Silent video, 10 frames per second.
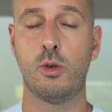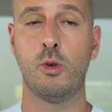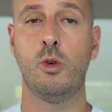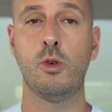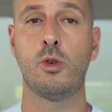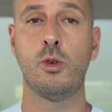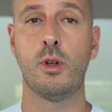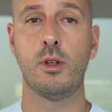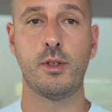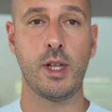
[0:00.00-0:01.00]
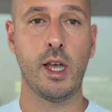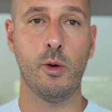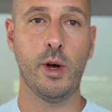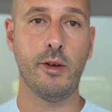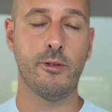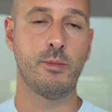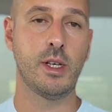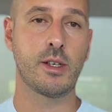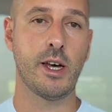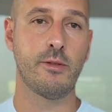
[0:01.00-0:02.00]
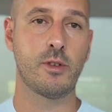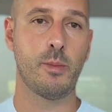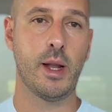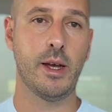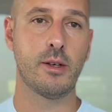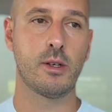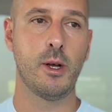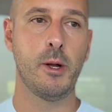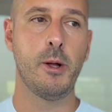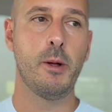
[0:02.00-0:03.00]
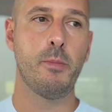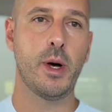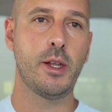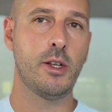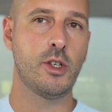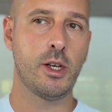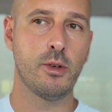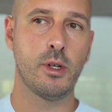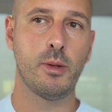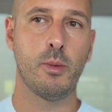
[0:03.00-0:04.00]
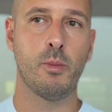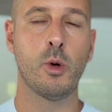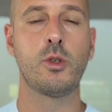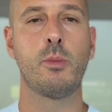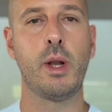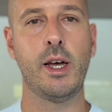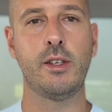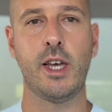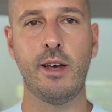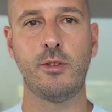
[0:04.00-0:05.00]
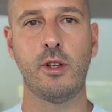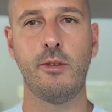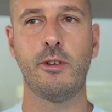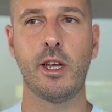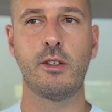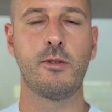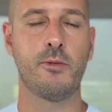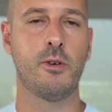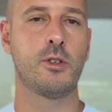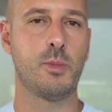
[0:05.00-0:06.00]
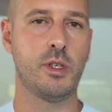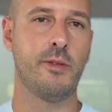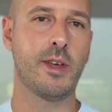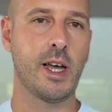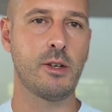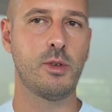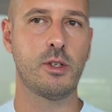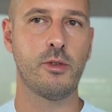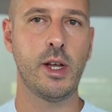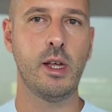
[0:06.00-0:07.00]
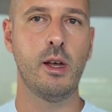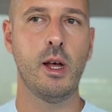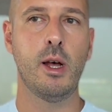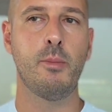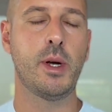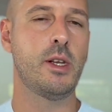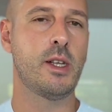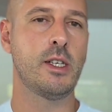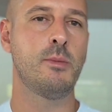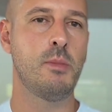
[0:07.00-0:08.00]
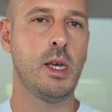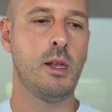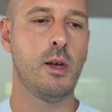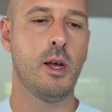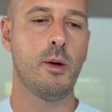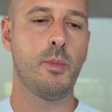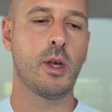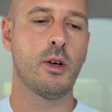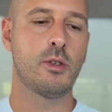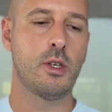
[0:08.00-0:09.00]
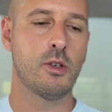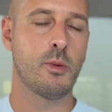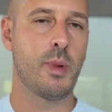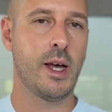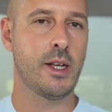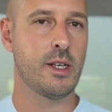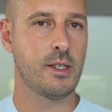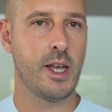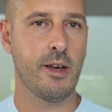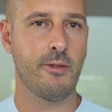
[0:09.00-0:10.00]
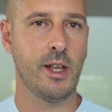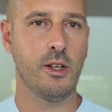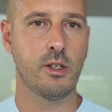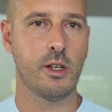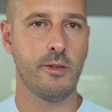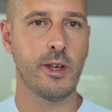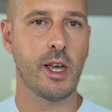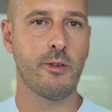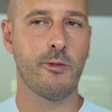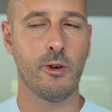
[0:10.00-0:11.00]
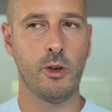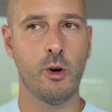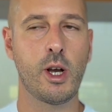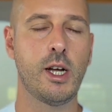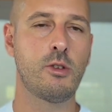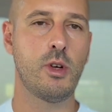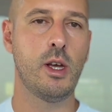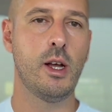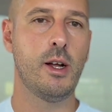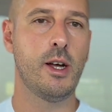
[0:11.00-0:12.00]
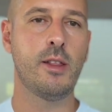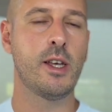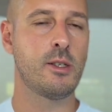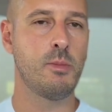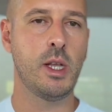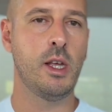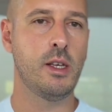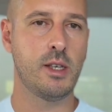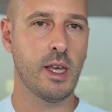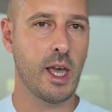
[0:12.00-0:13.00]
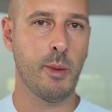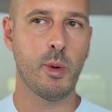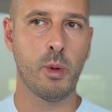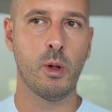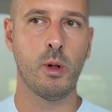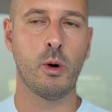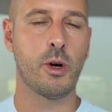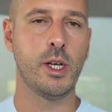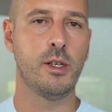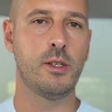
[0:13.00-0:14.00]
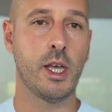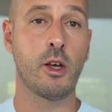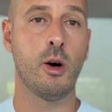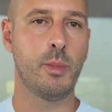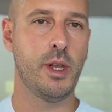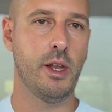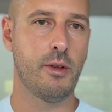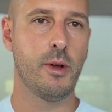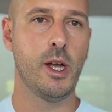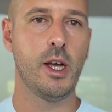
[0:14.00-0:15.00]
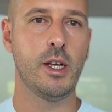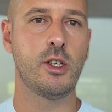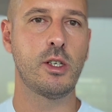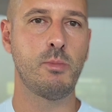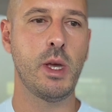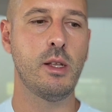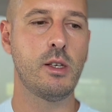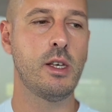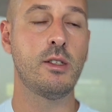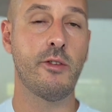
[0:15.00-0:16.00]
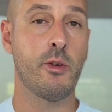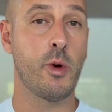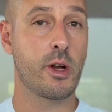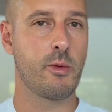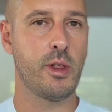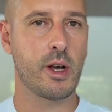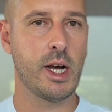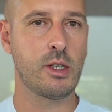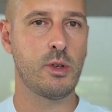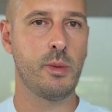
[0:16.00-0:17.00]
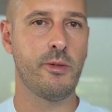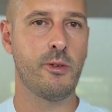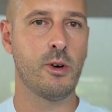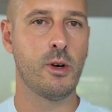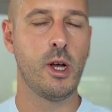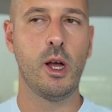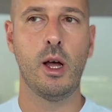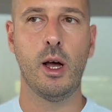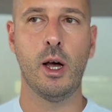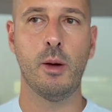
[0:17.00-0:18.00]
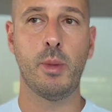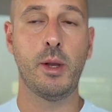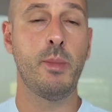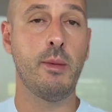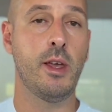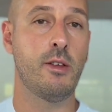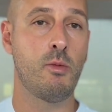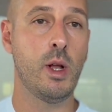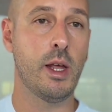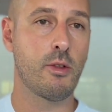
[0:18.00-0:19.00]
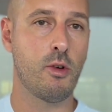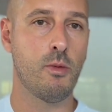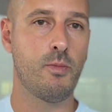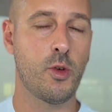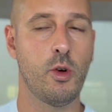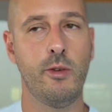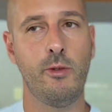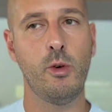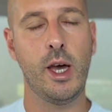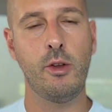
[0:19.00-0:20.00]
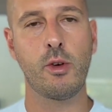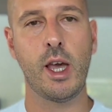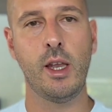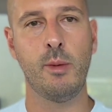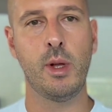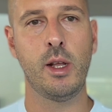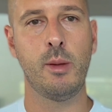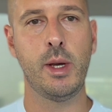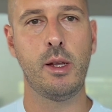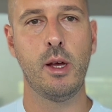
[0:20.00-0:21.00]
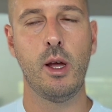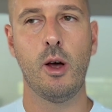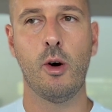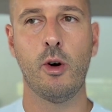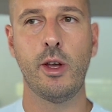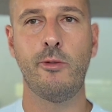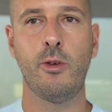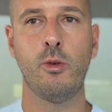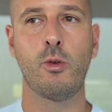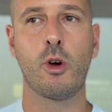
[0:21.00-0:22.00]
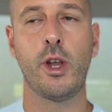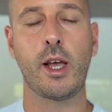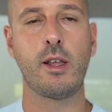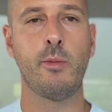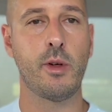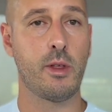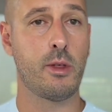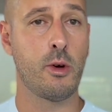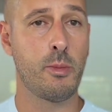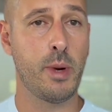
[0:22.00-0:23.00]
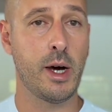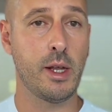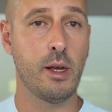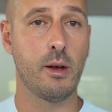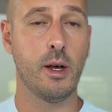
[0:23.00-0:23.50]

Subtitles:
you should stay away from these kind of suppliers. But in general, most suppliers have certificates for specific countries already, but it doesn't mean because your supplier doesn't have any certificate for your country, it doesn't mean he's incapable or he's incompetent. It just means he's never worked with your country before, but maybe he's willing to. So if you educate him a little bit, or if you connect him with a third-party